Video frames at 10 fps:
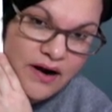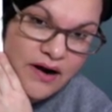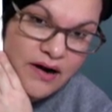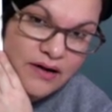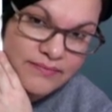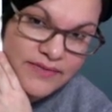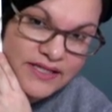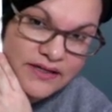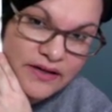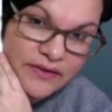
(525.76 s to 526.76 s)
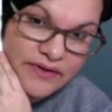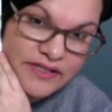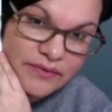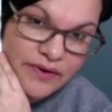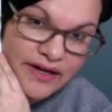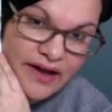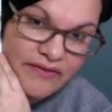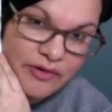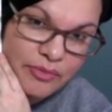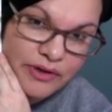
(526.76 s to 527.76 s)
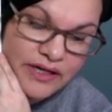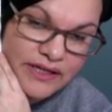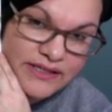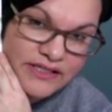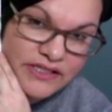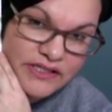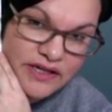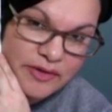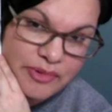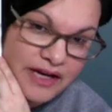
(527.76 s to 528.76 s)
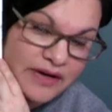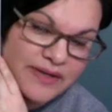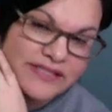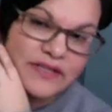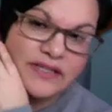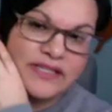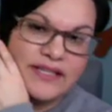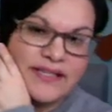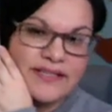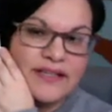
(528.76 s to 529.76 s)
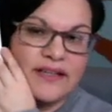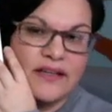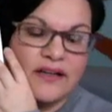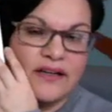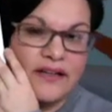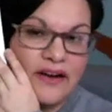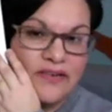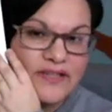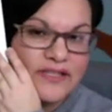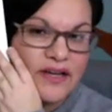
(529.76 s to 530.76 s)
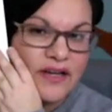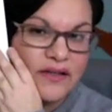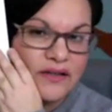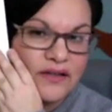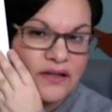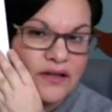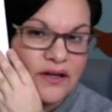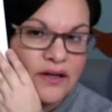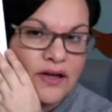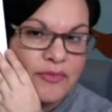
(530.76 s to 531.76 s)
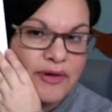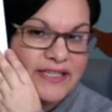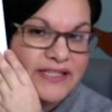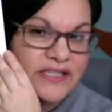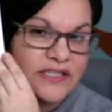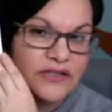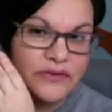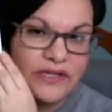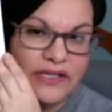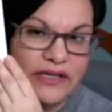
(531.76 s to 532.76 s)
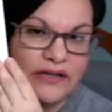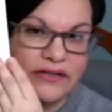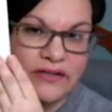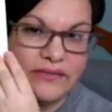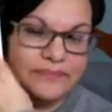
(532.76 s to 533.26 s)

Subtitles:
That's another reason why I haven't put any stitches on it. But anyway, so this is Glare of the Sun by Stitches Through the Years.